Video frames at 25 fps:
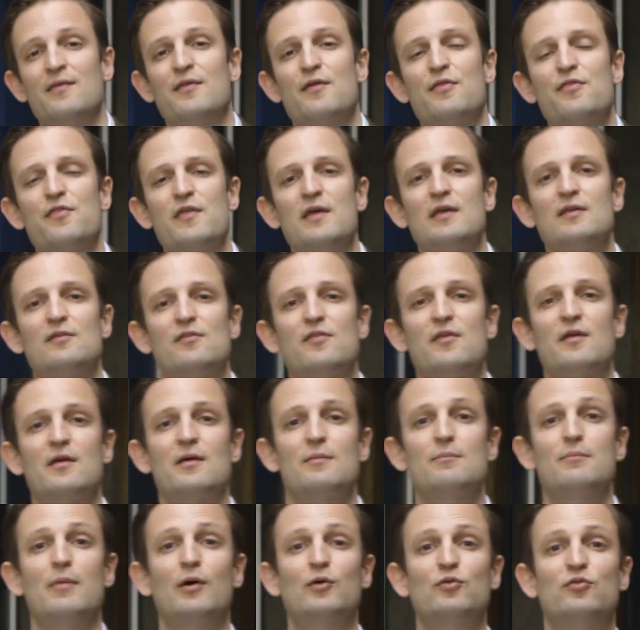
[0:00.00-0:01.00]
the things that
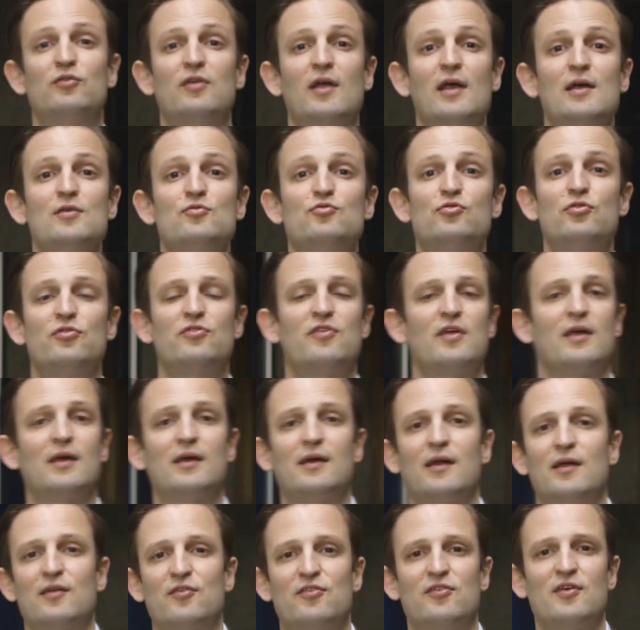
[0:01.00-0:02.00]
are most interesting
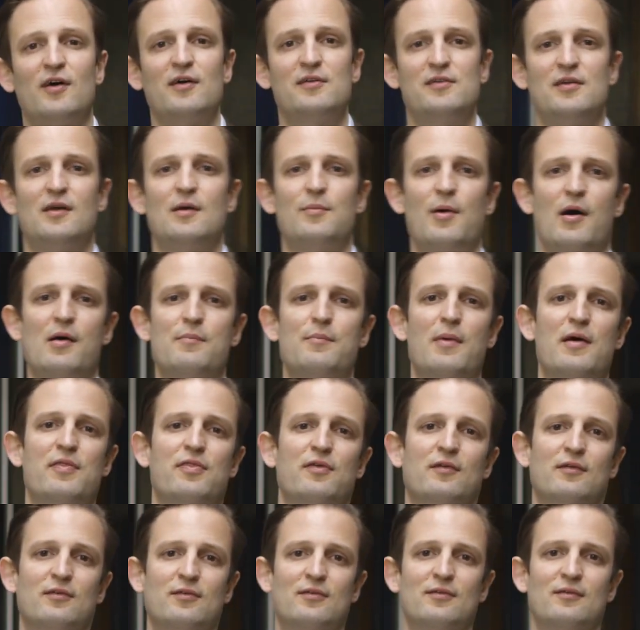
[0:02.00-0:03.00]
and exciting about
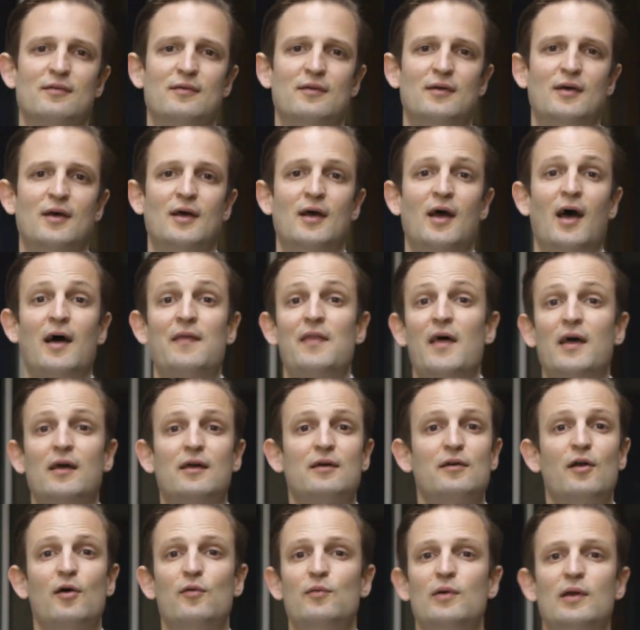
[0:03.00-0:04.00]
methods, and that
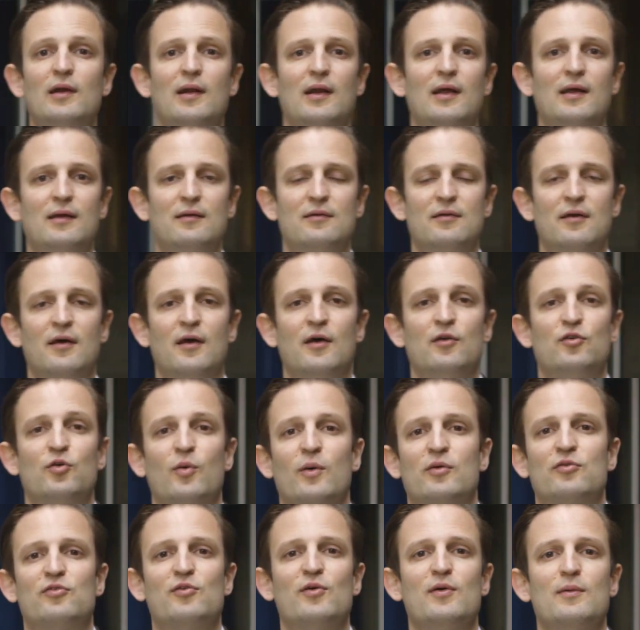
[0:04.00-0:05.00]
can only lead to
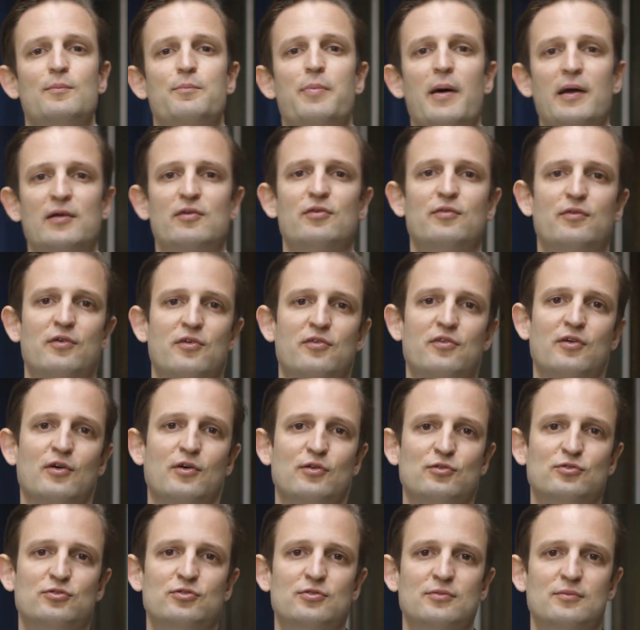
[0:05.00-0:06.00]
us doing better
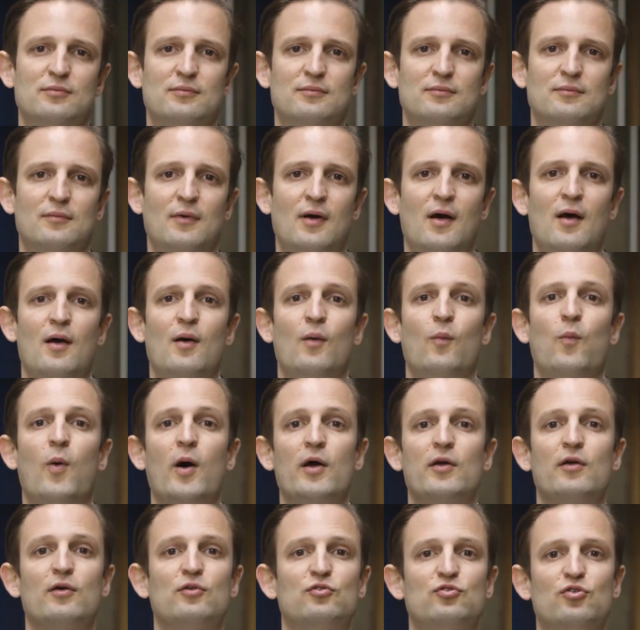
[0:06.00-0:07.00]
research.
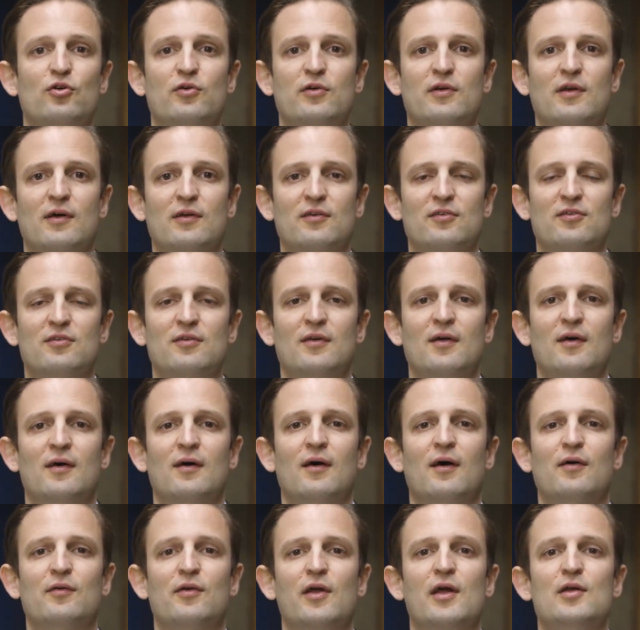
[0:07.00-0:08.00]
Why not join us
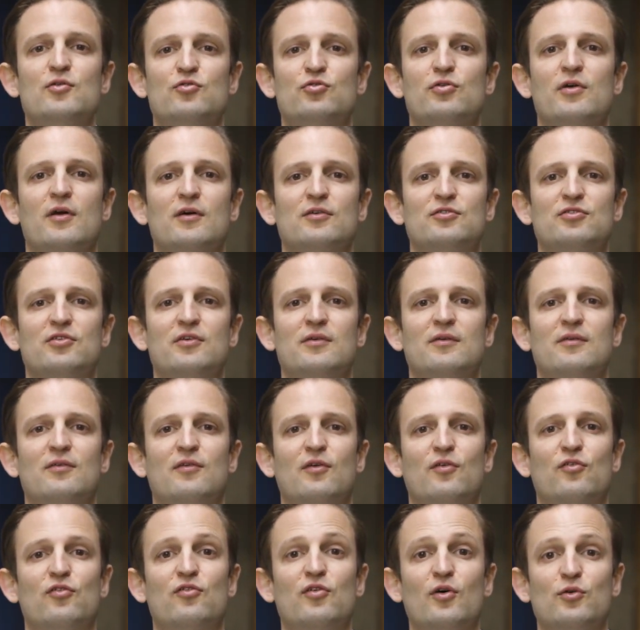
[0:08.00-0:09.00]
on Introduction
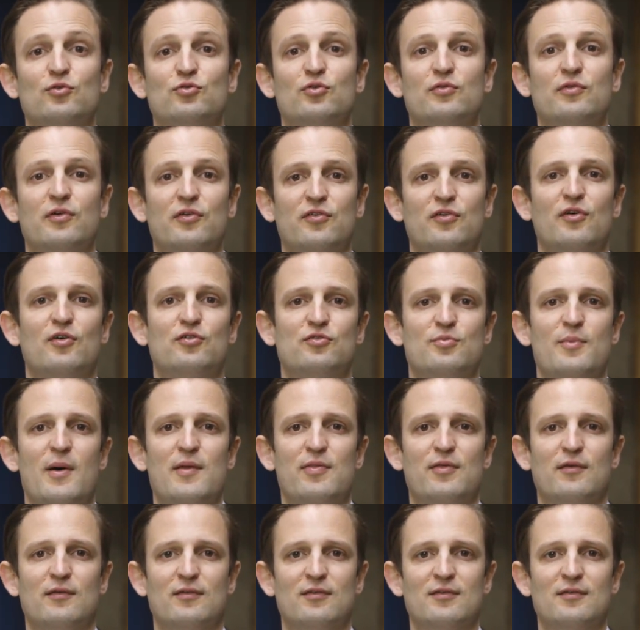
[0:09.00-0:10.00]
to Social Research
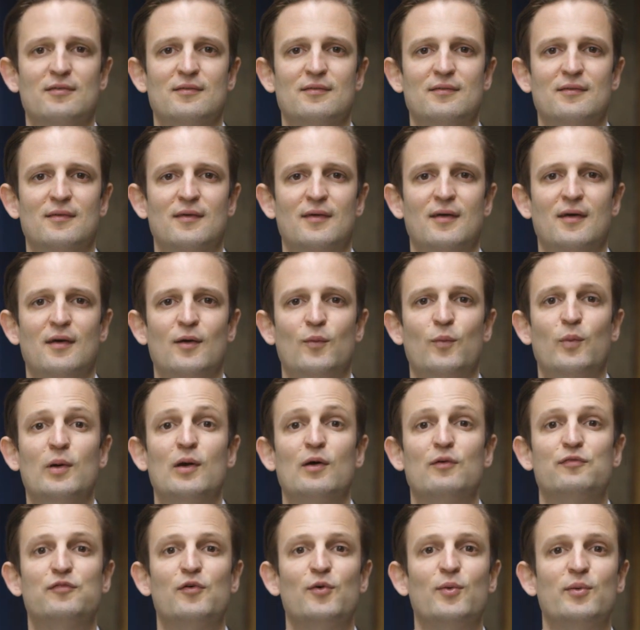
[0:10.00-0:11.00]
Methods? We
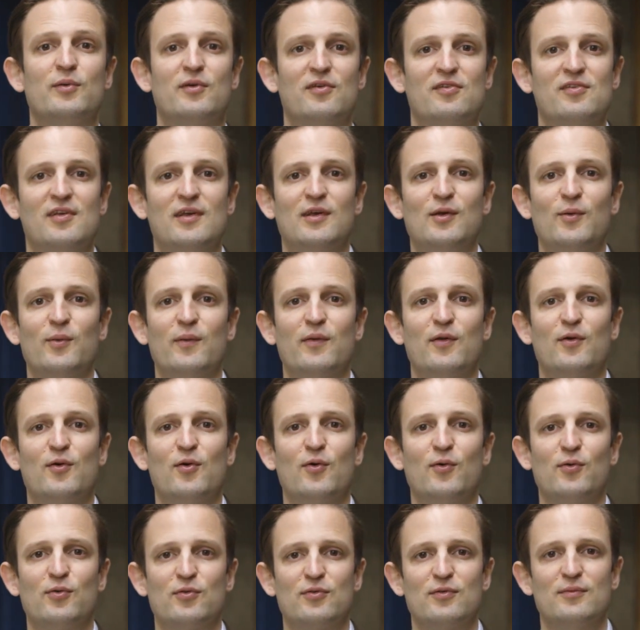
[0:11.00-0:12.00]
look forward to seeing you on the
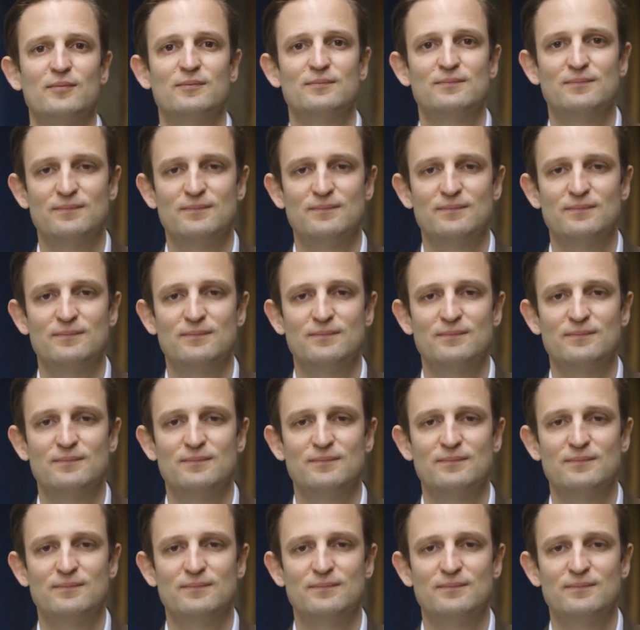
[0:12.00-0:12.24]
course.